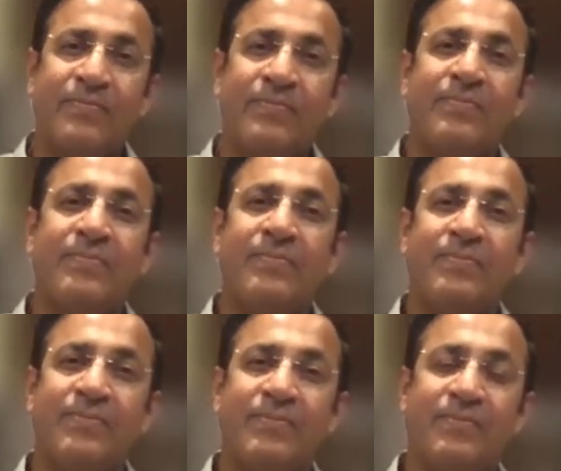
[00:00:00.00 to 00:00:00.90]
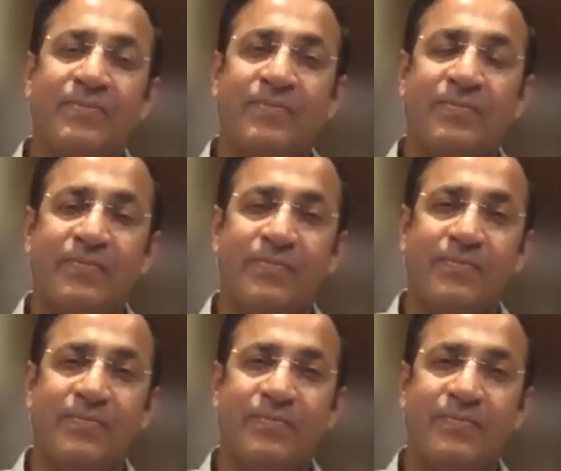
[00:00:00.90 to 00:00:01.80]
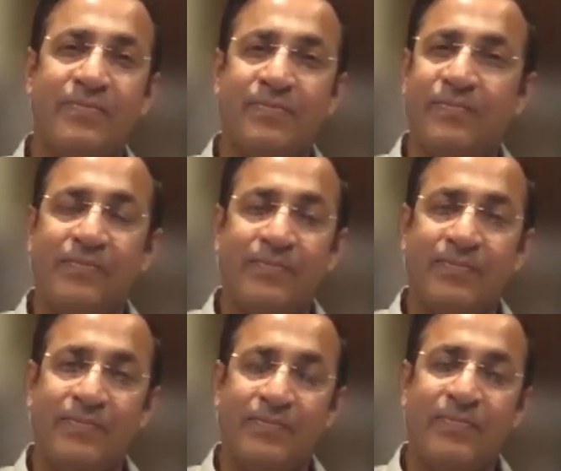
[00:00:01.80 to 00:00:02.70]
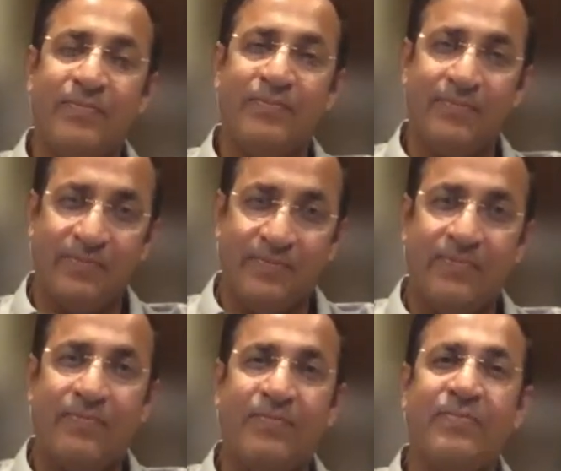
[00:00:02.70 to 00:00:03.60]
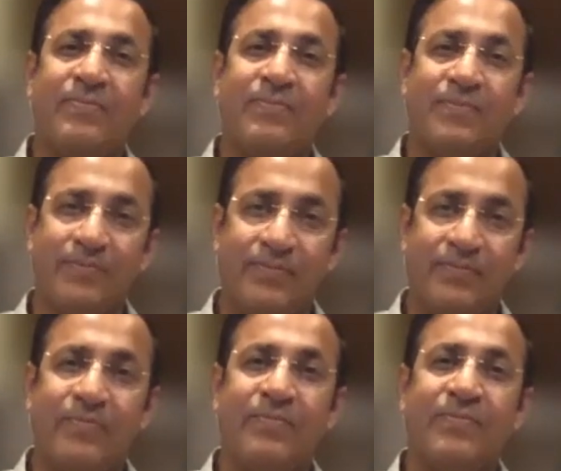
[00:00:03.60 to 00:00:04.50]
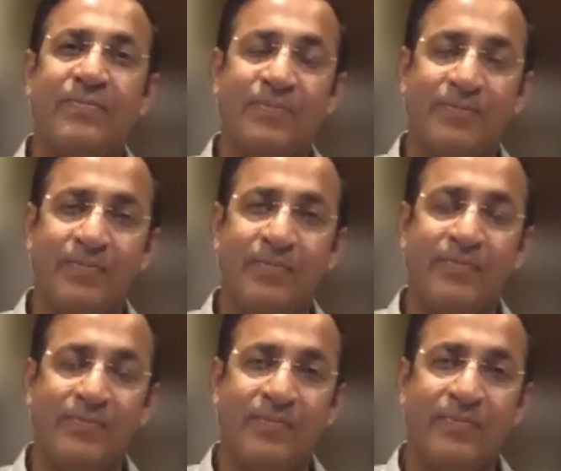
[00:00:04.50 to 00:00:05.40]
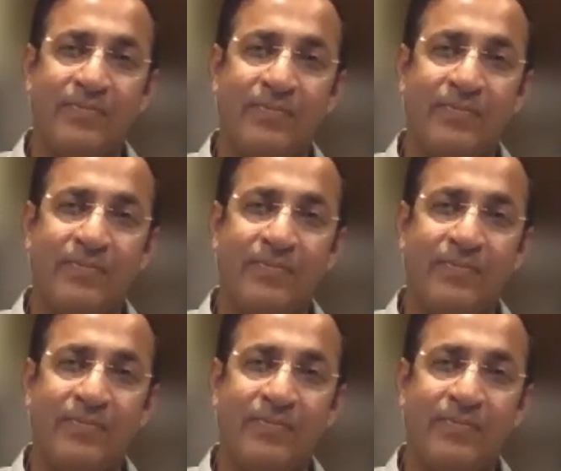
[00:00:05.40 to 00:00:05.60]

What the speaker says: This person isn't speaking.